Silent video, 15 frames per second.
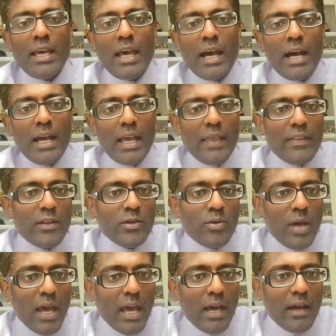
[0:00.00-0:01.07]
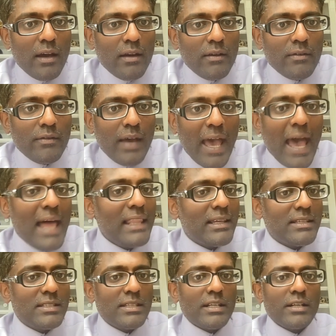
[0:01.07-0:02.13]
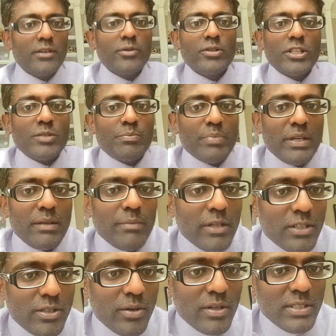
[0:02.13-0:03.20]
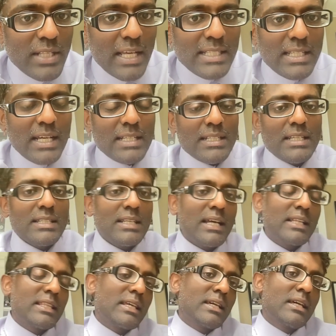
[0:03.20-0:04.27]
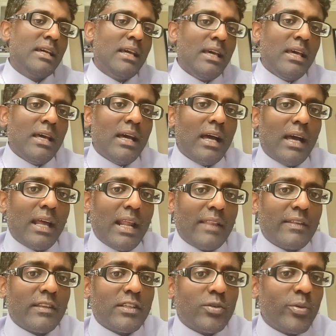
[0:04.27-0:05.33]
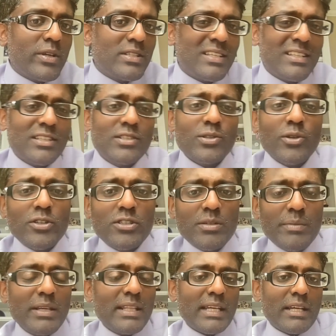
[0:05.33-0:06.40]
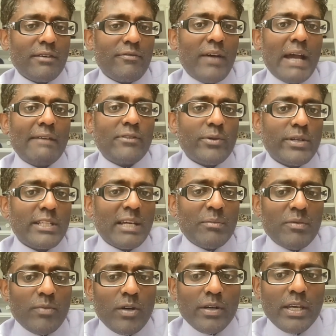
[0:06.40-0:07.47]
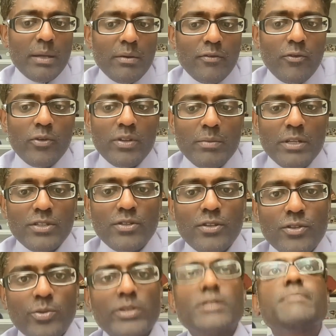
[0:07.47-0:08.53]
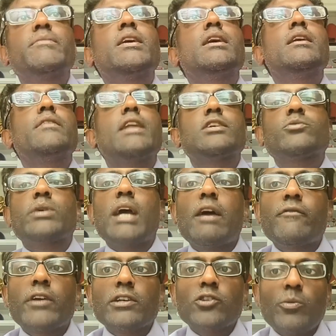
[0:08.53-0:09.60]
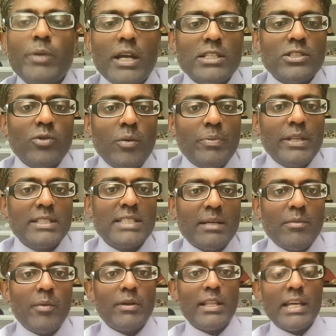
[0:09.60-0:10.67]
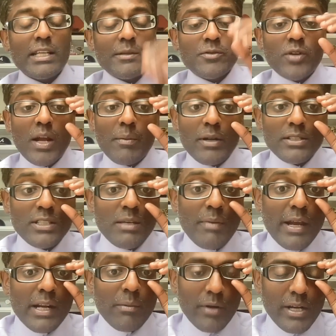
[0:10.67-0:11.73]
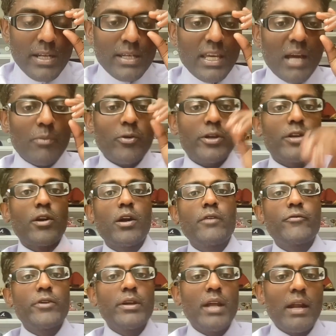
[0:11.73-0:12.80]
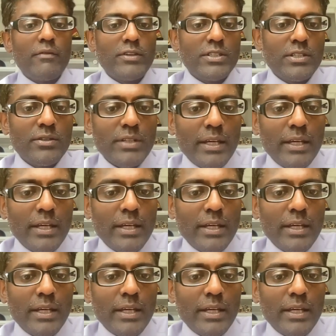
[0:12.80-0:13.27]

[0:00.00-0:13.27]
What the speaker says: And then you have Alex here, who just beat Minnesota in his last contest. And I think the Twins, this looks to me like a 5-3 type of ball game for the Minnesota Twins. That's what we have for you guys. Hope you guys know. Please take a moment to like and subscribe, and I'll see you back here tomorrow. Indian Cowboy, working hard for you every single